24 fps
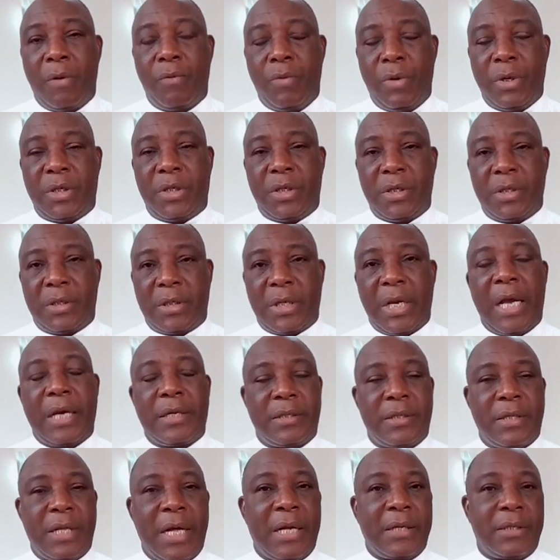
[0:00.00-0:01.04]
which
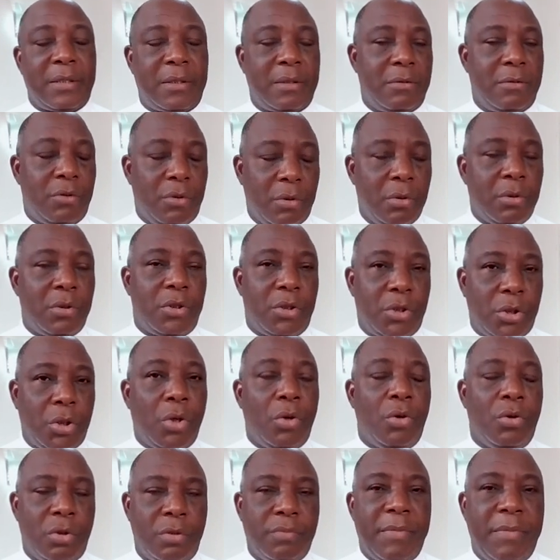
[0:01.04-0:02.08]
says that you
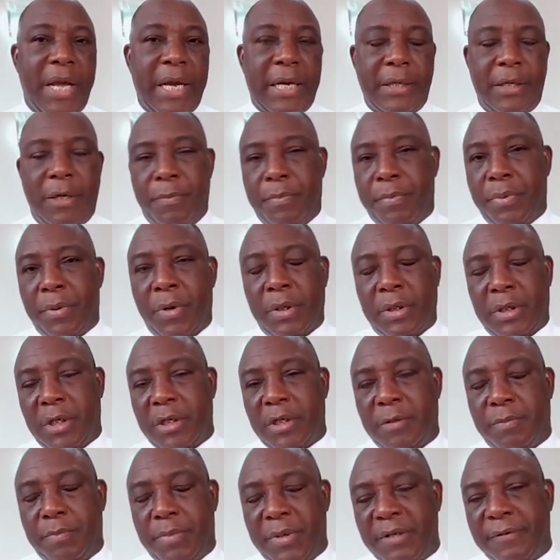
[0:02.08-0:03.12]
should make the
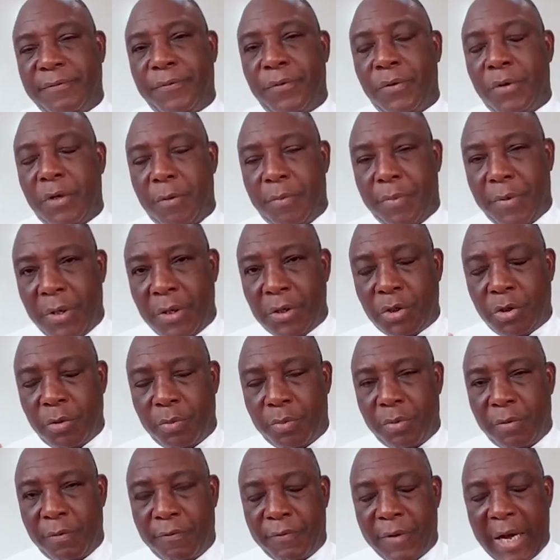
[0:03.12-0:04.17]
protest peaceful. The police
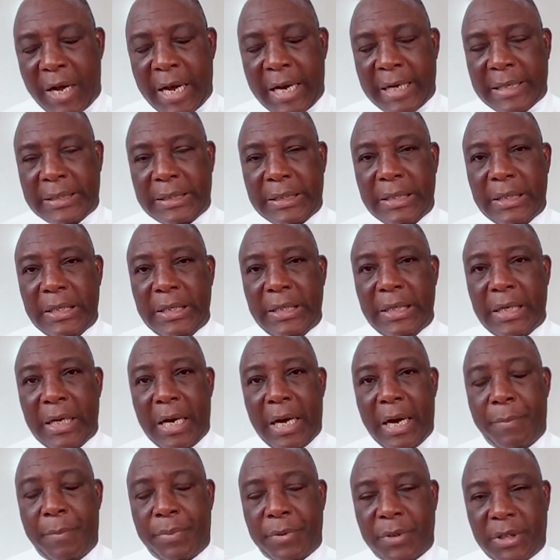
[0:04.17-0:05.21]
should provide
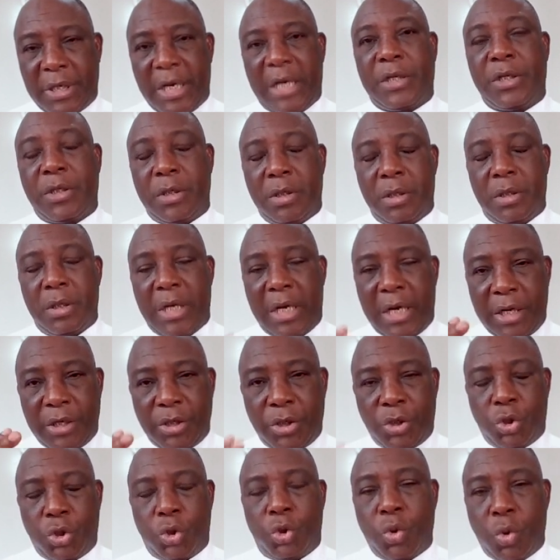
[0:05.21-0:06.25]
protection and
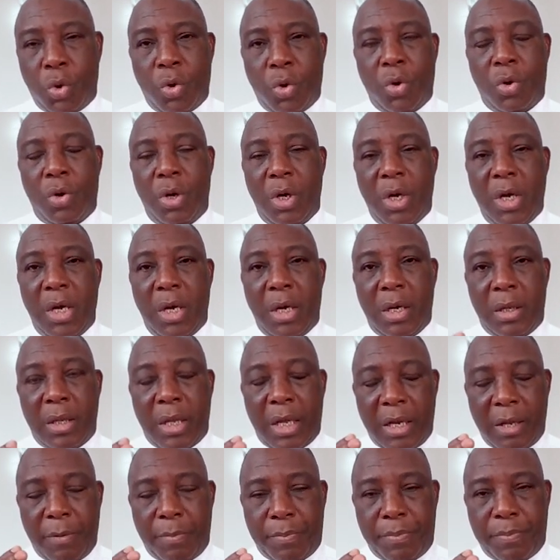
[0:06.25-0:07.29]
ensure
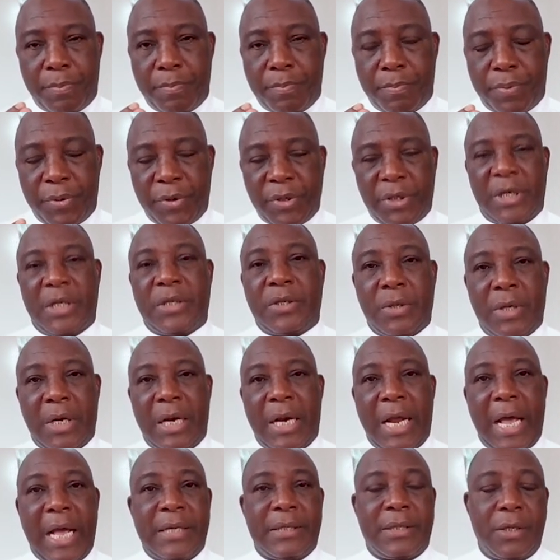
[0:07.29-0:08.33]
that the protest
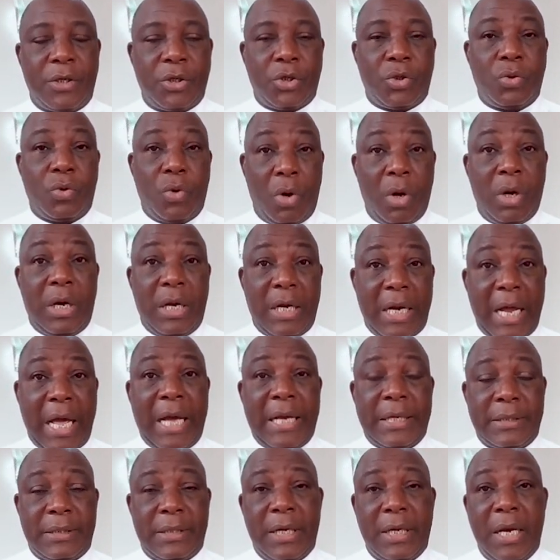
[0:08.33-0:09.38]
organizers should
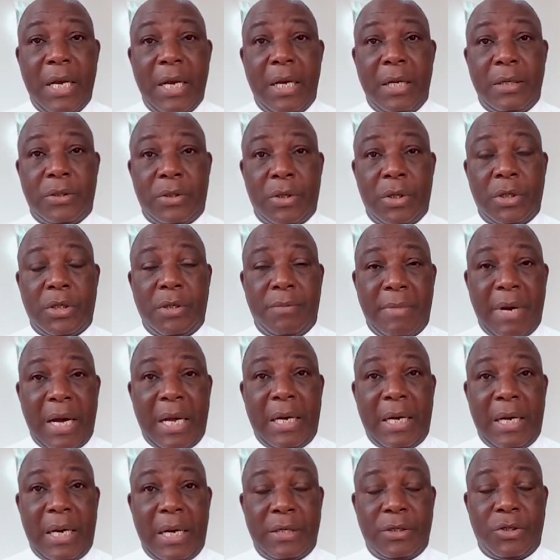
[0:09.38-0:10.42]
organize in such a
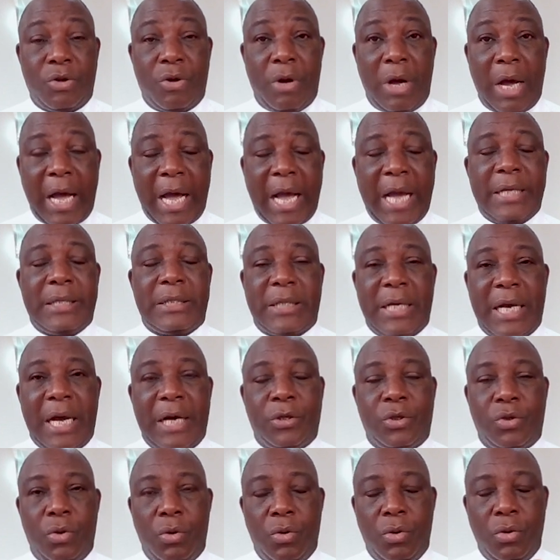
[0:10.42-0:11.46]
manner that it's not
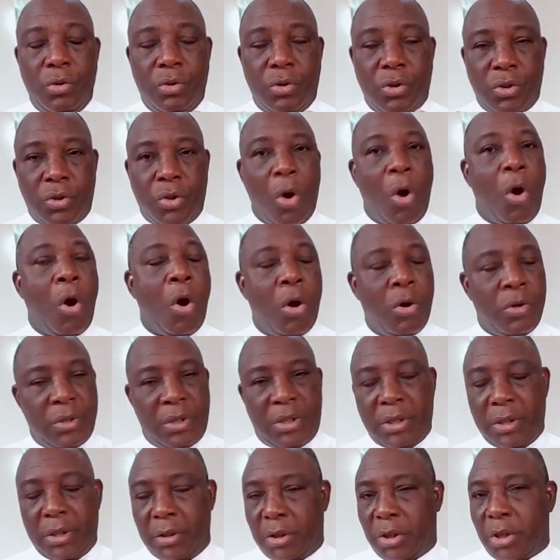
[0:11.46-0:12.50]
hijacked to loot
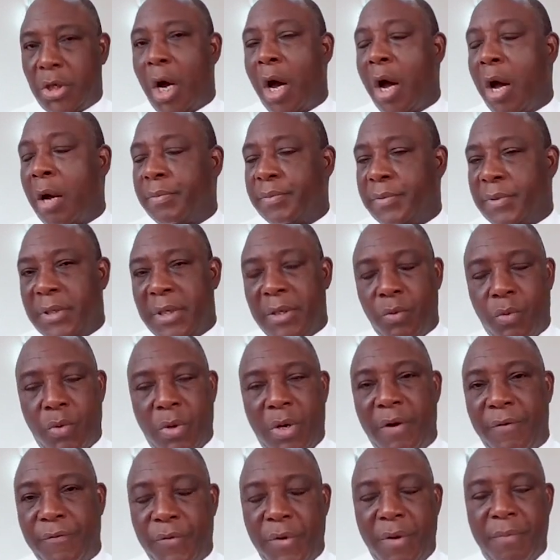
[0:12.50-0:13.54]
stores and shops and
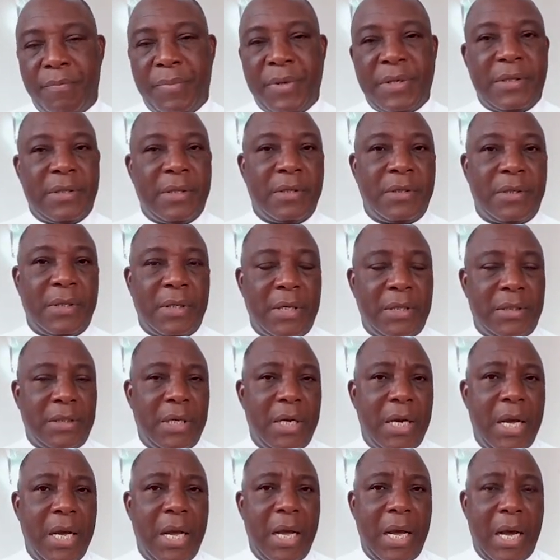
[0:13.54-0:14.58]
whatever your
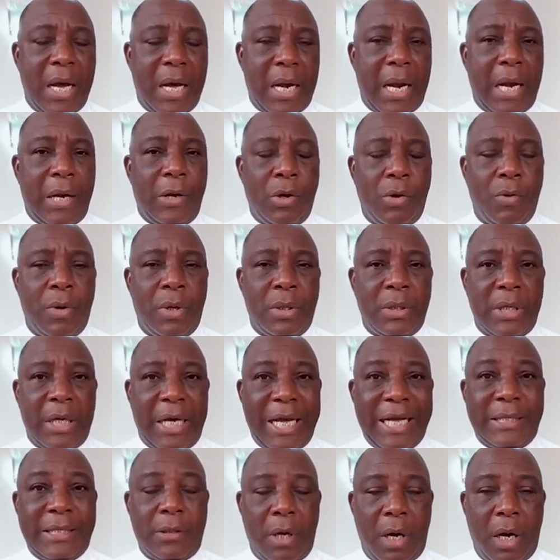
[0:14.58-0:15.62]
businesses, and no one
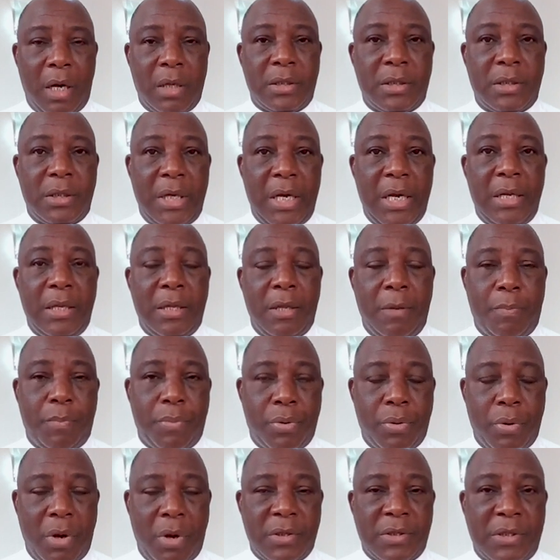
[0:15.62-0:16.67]
gets hurt in the
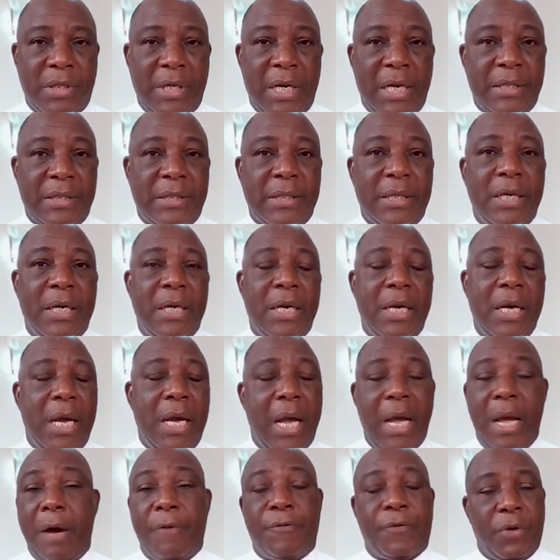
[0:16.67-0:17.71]
process.
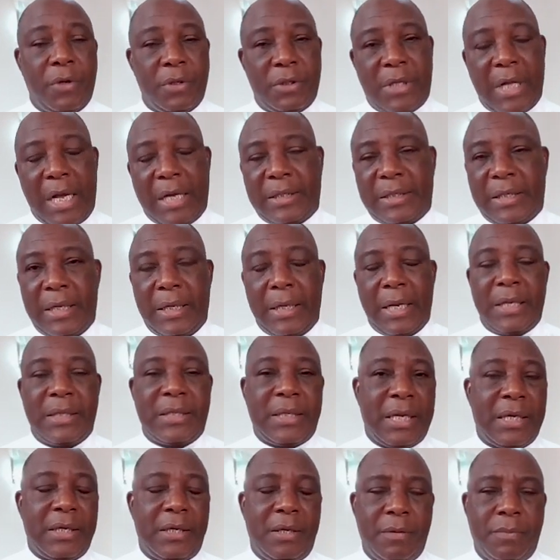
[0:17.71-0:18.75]
And of course, that's it. And
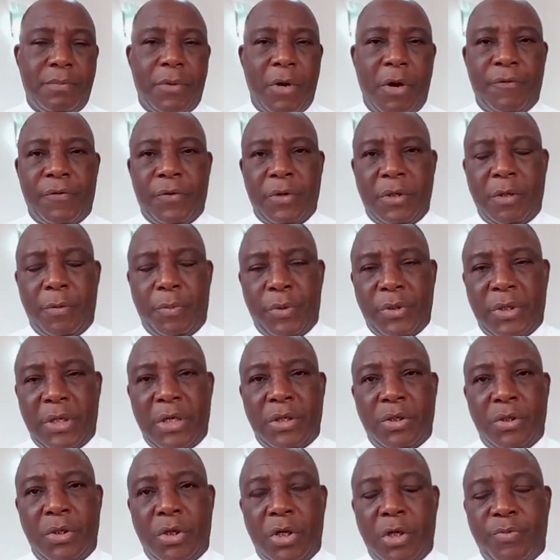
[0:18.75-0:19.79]
said, of course, the
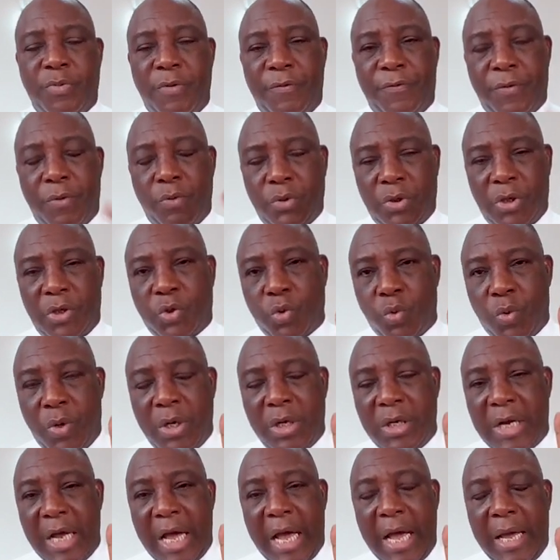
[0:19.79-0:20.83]
protest should just be for just
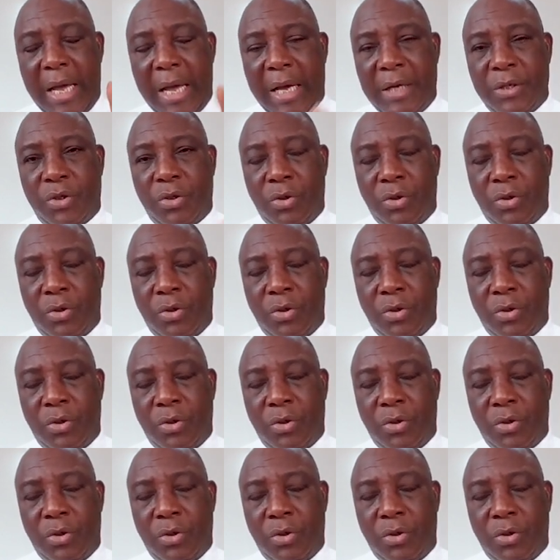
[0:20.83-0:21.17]
one day and